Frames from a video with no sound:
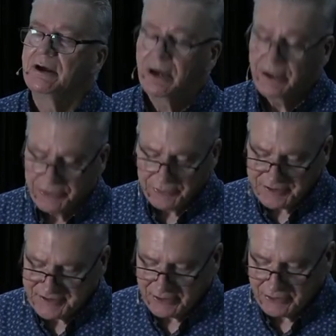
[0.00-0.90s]
I thought
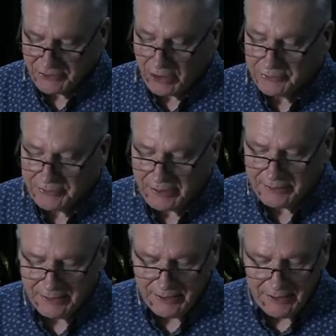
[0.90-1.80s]
as I got older
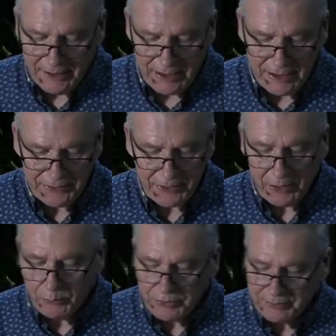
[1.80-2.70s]
that I
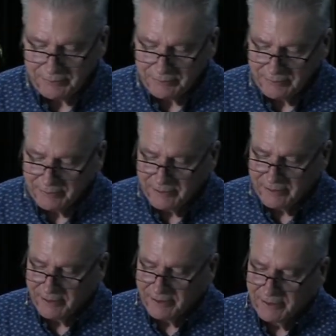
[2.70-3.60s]
wouldn't
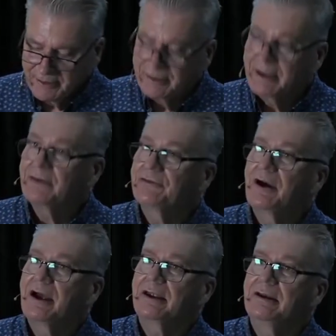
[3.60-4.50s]
get
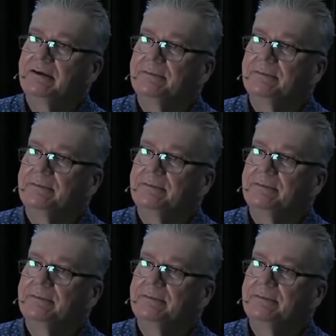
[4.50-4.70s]
afraid.